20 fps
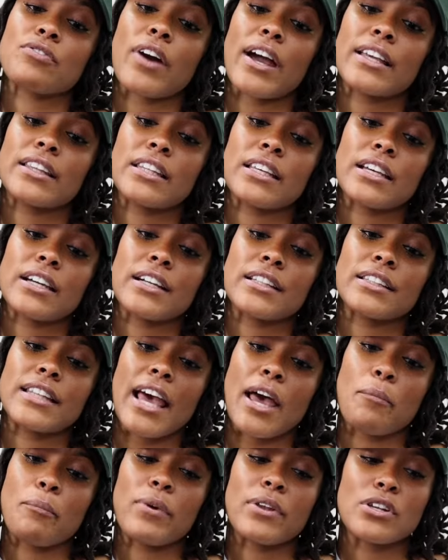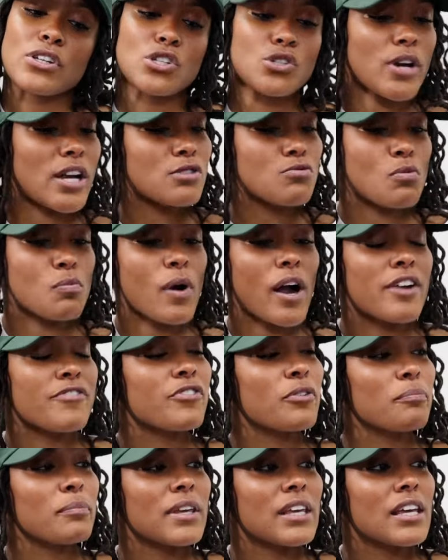right there. That be the stressful part
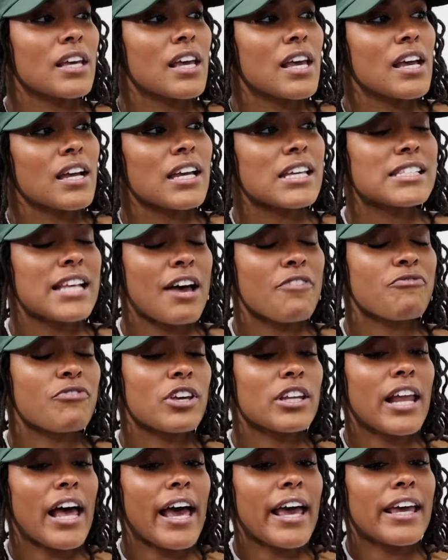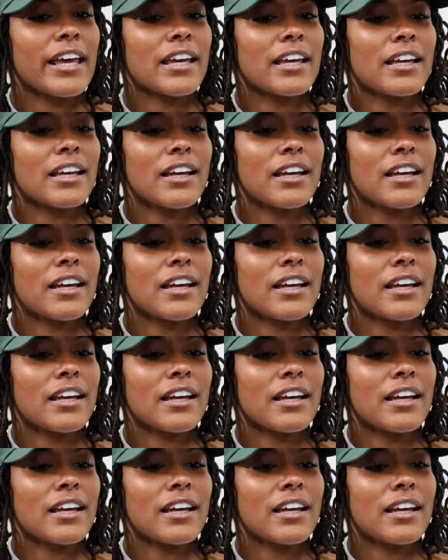for me. Mm-hmm. Cause I feel like